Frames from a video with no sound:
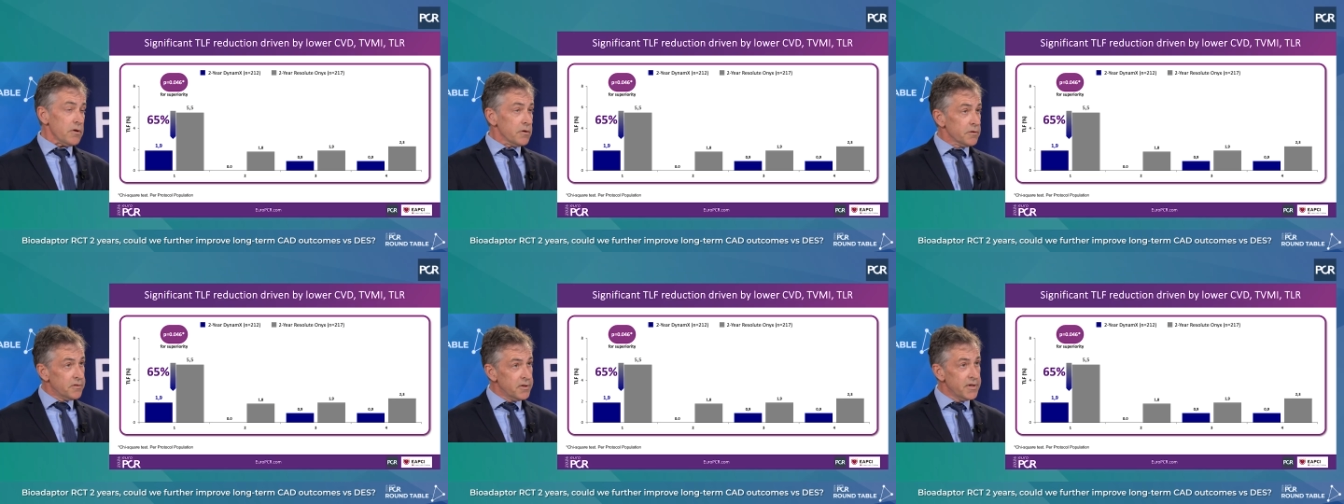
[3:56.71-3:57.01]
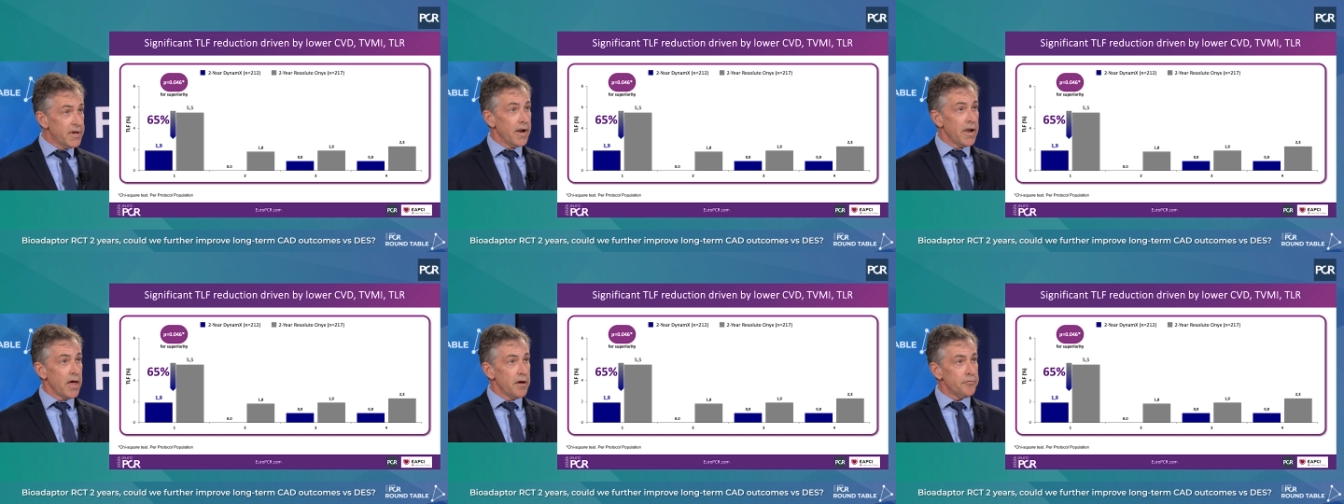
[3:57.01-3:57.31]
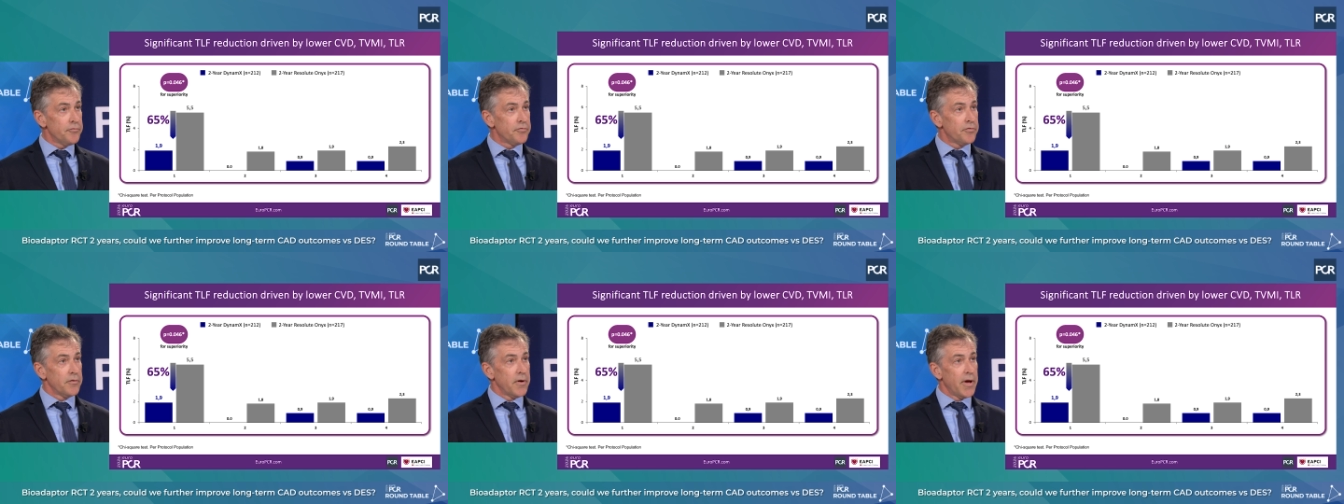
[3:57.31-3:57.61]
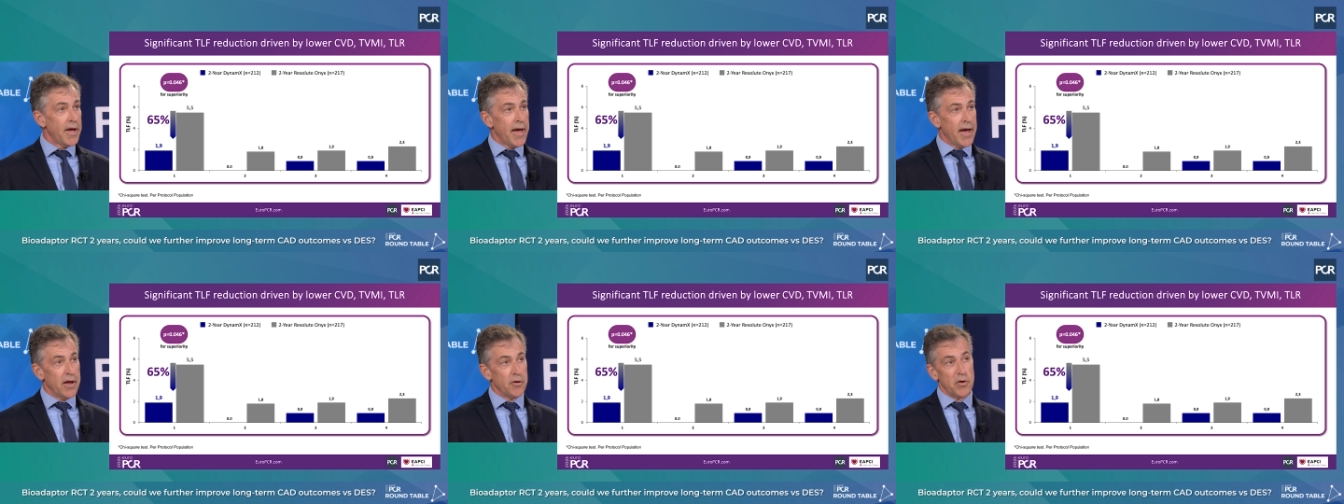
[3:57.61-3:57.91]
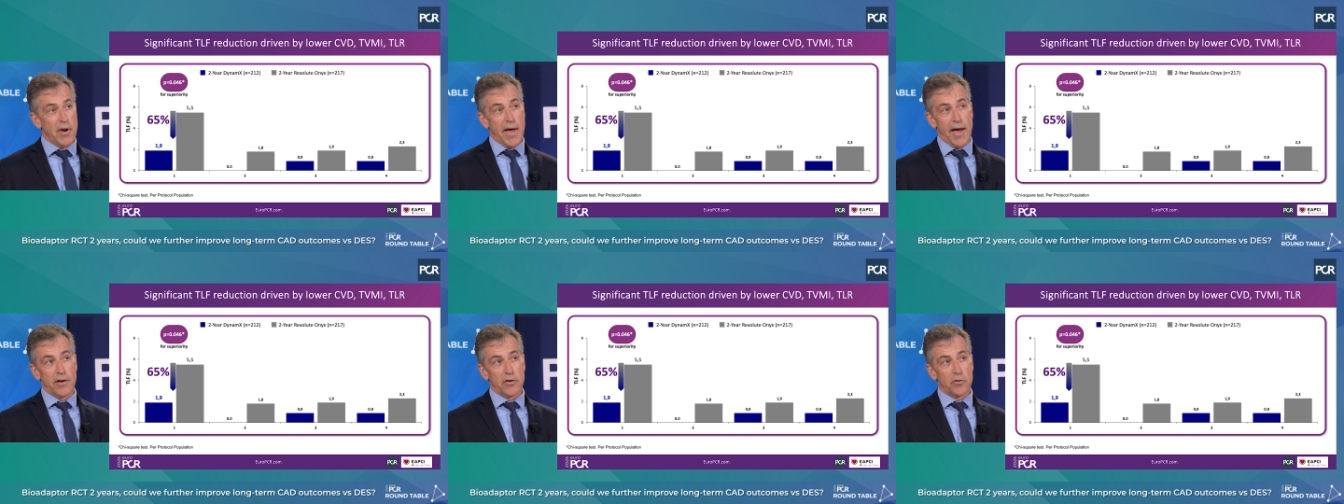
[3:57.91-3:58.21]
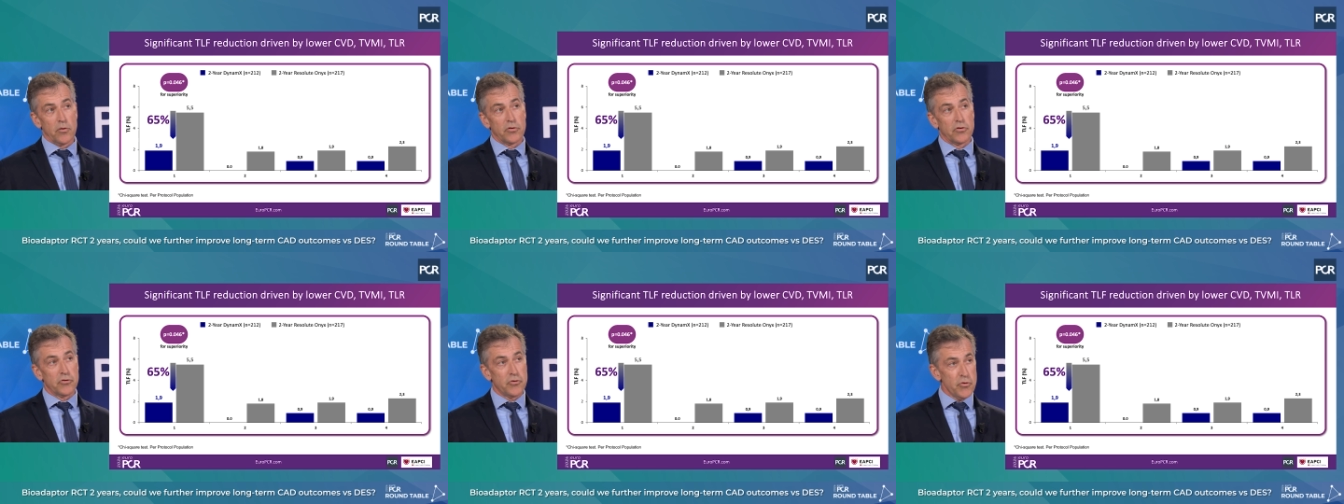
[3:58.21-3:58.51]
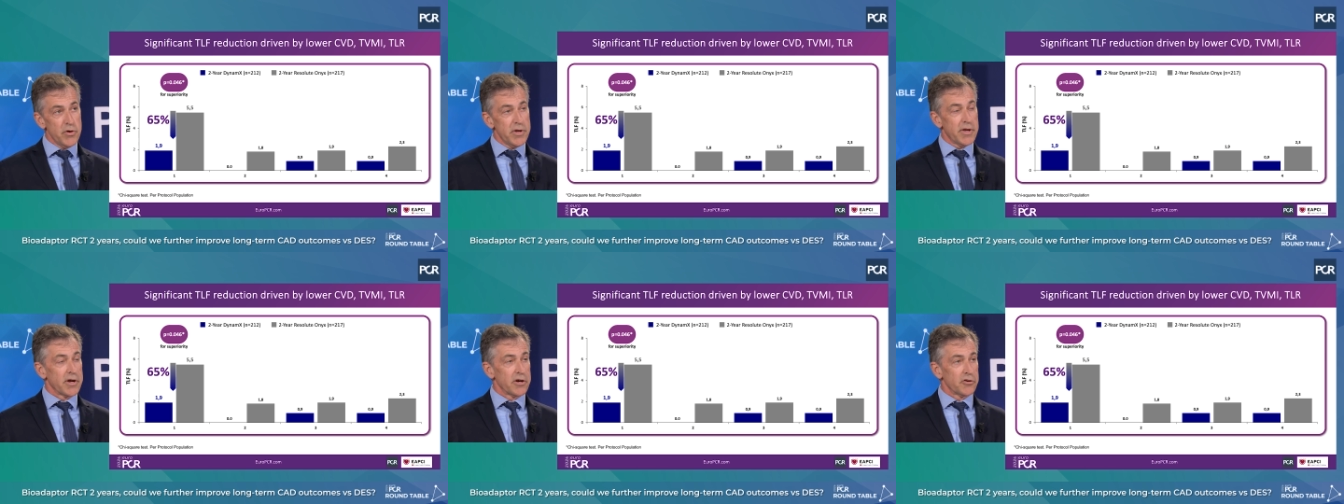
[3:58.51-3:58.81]
TLF, and at
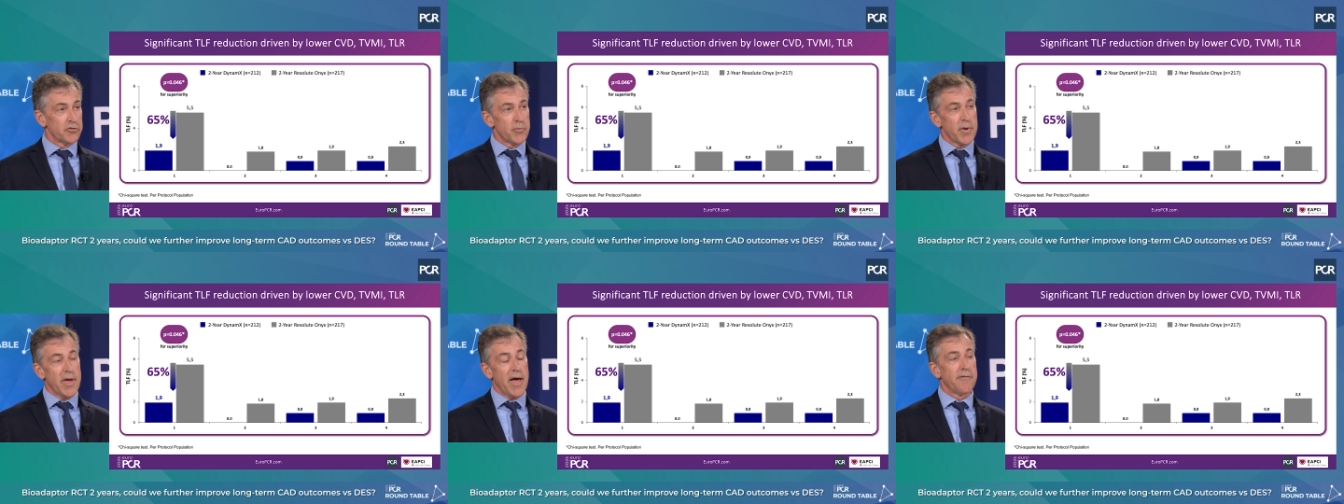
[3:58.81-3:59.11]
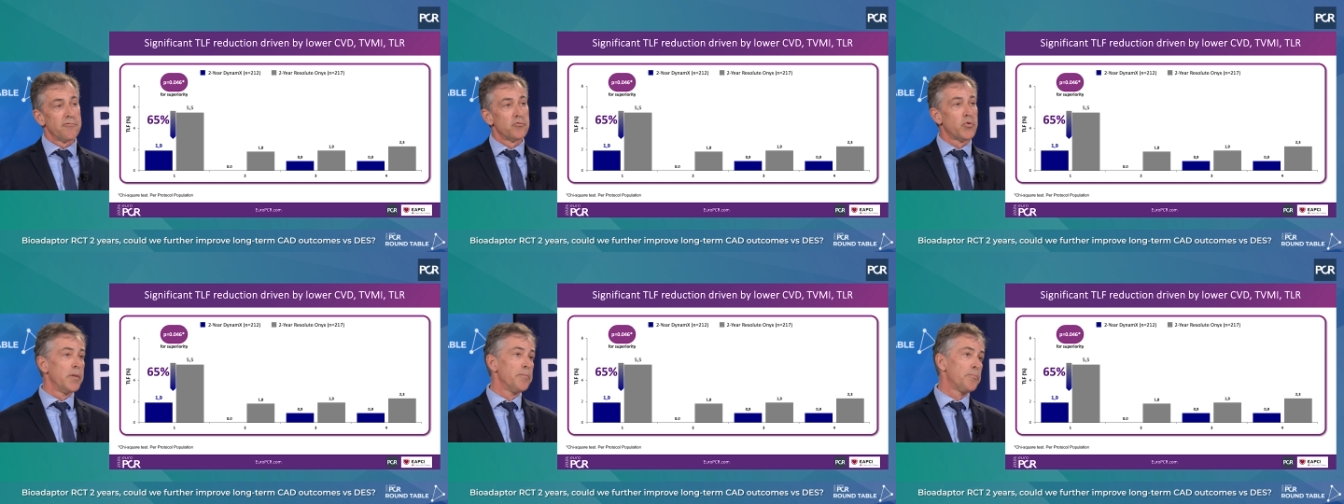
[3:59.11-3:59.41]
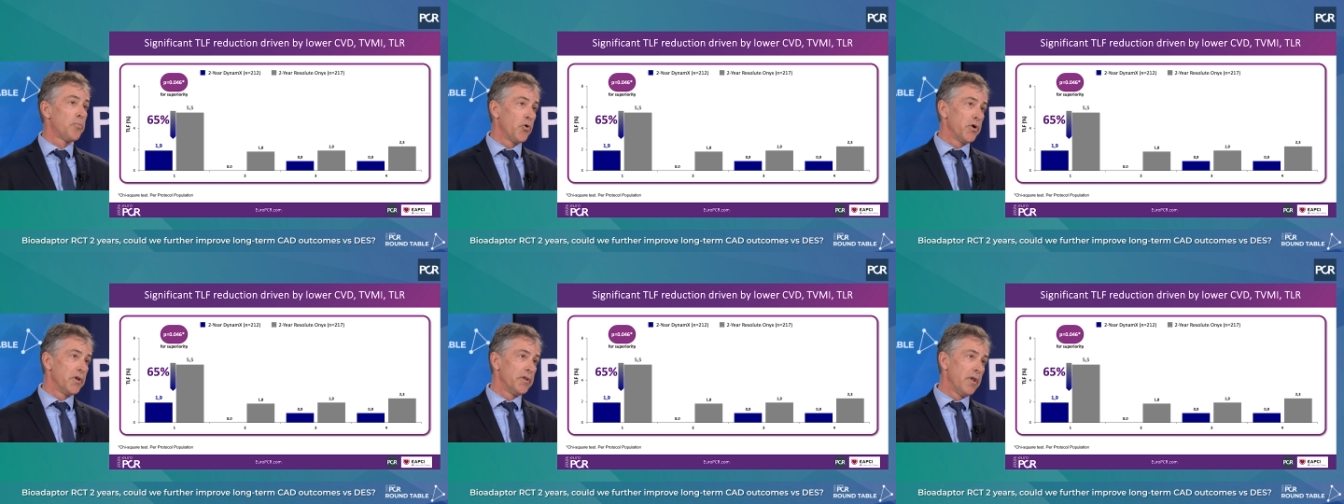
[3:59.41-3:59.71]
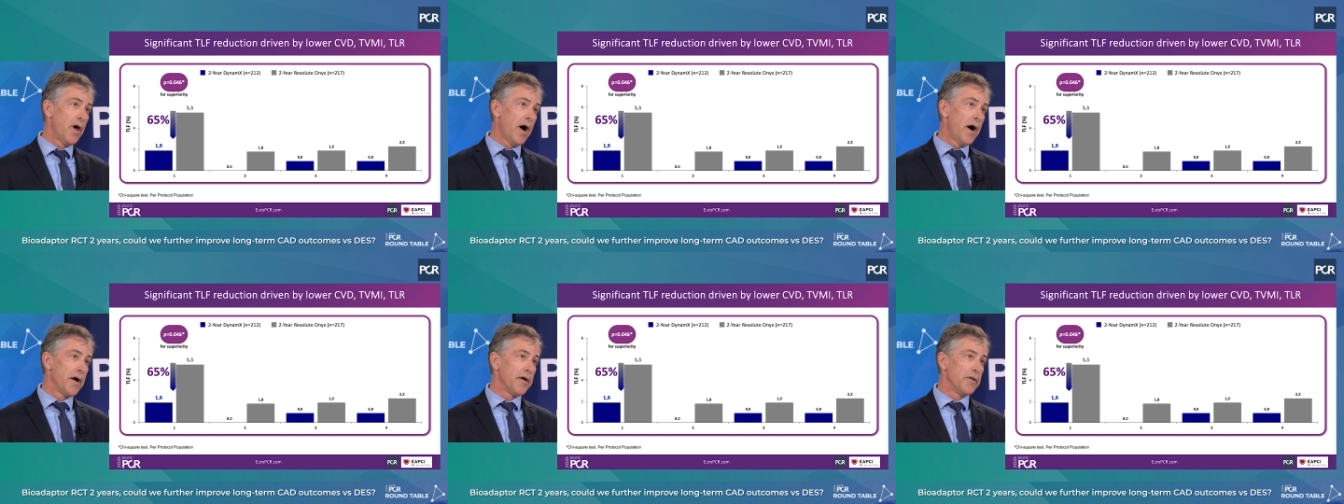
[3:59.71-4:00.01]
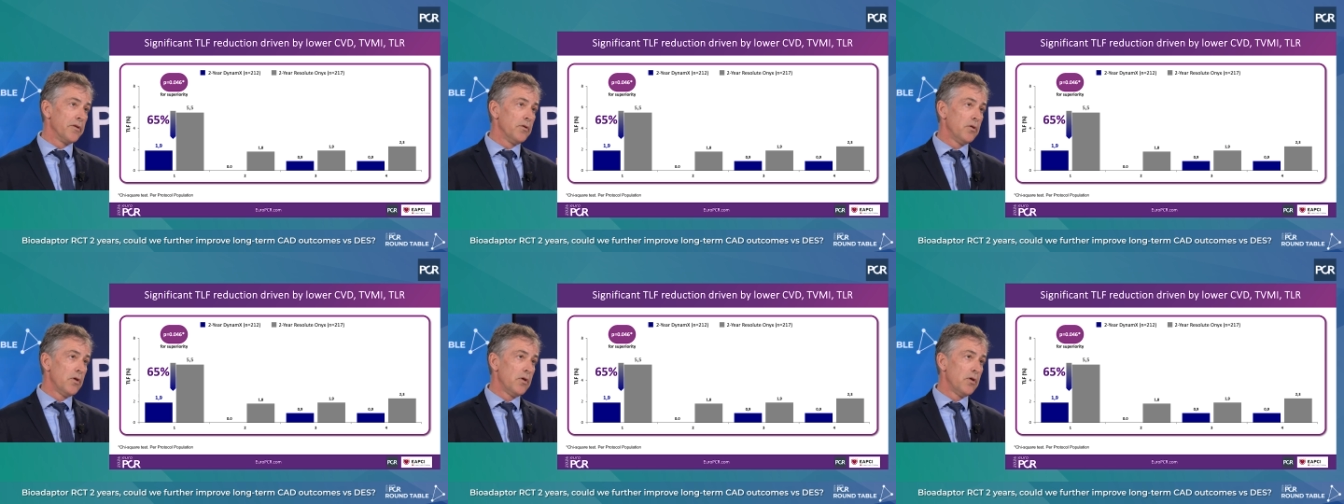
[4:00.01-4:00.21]
two years we have 1.9.